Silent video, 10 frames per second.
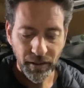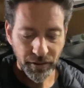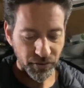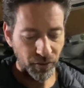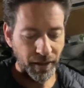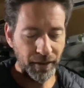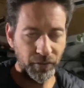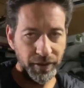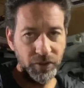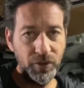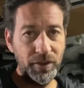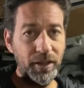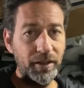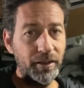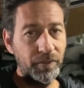So not only do you
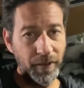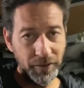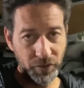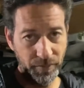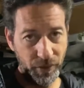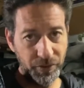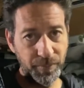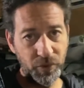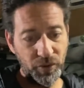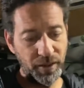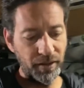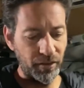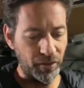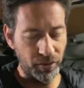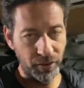get vegetables, but you get a
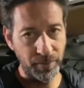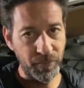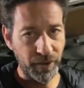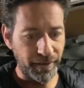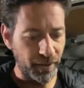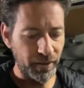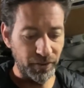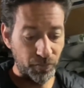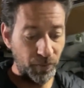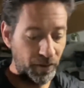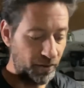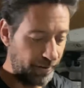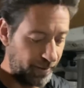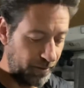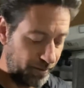little herbs in there as well,
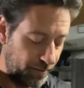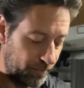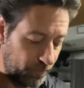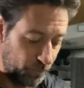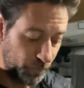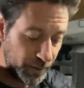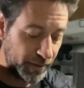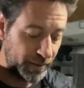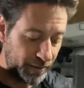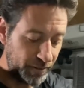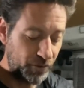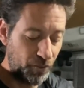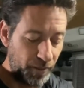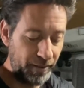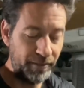and it really is
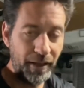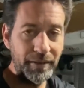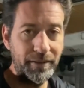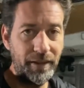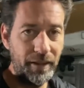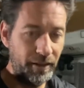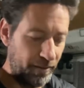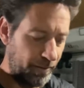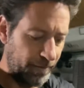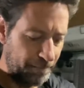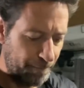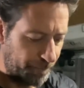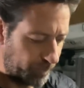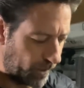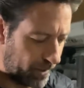quite tasty.
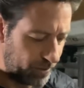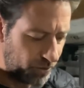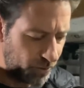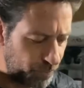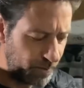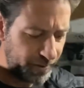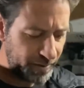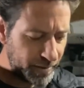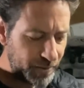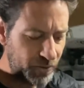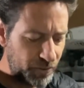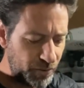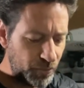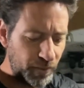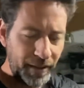And you really need to
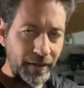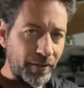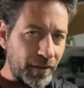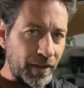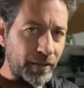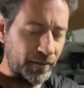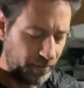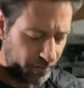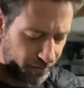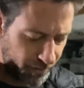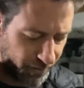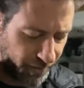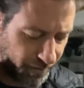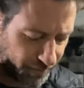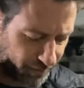do anything to
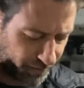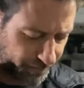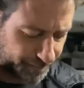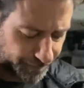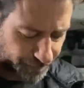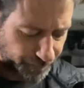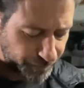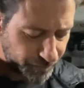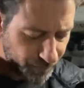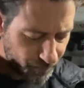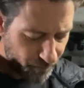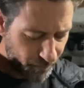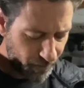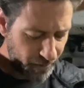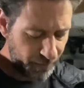this
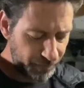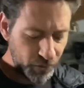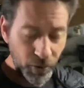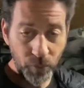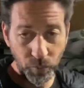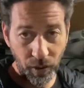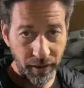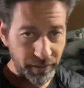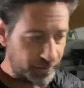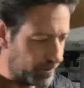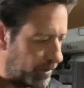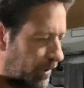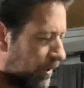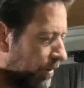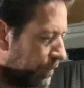if you don't want.
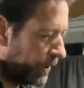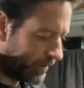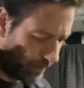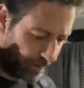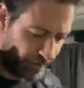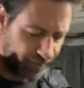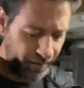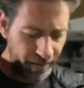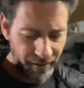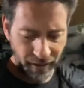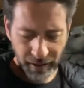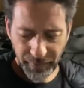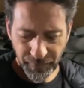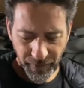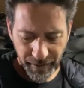But like I said, I, I
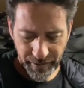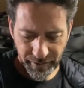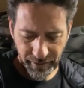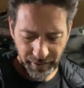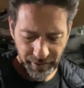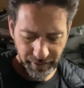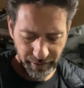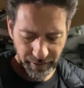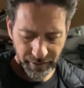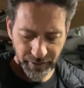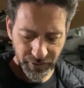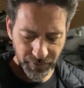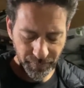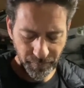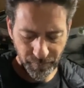find it
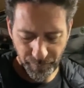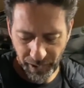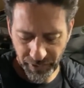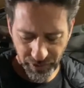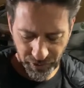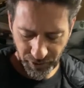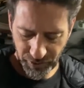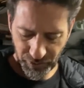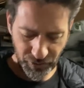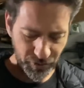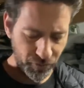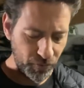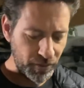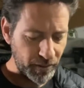is better just to